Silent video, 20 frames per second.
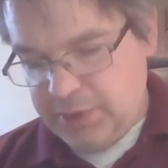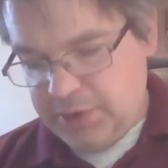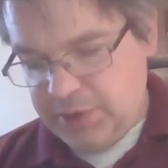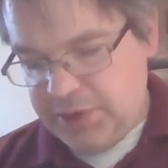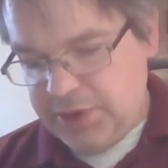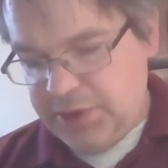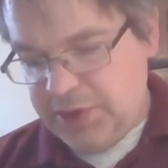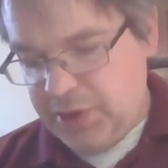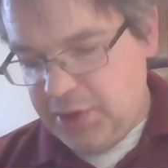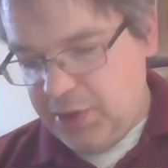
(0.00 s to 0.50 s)

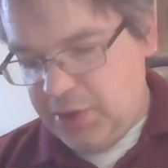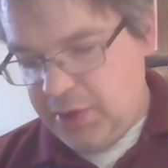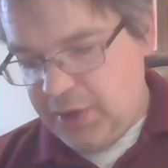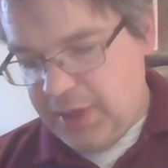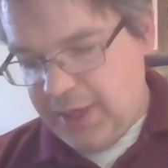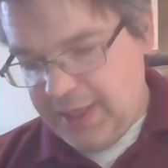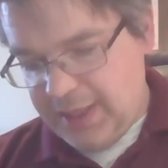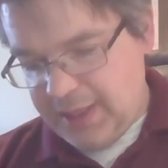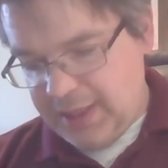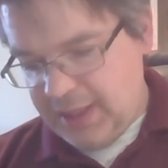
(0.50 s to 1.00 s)
secure
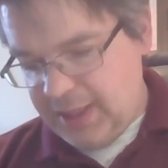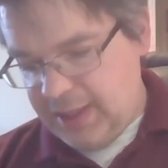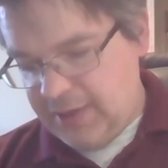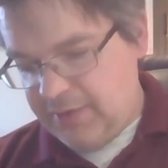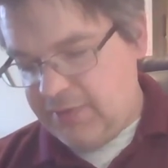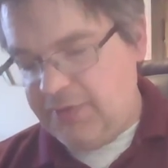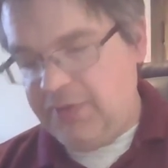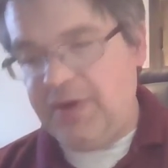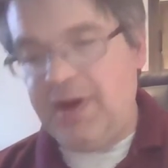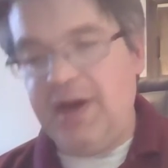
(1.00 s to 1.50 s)
and
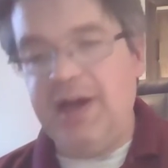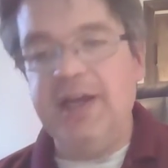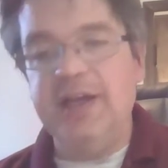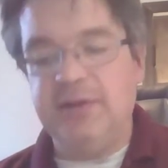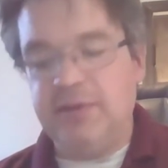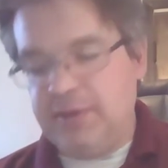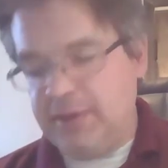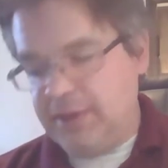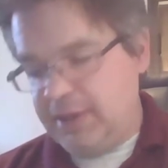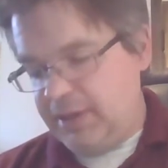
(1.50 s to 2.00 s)

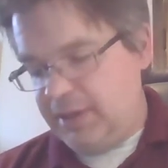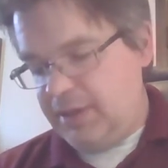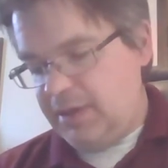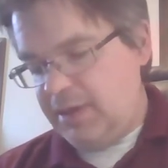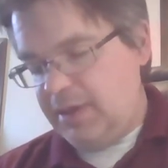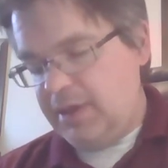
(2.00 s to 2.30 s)
inviolate,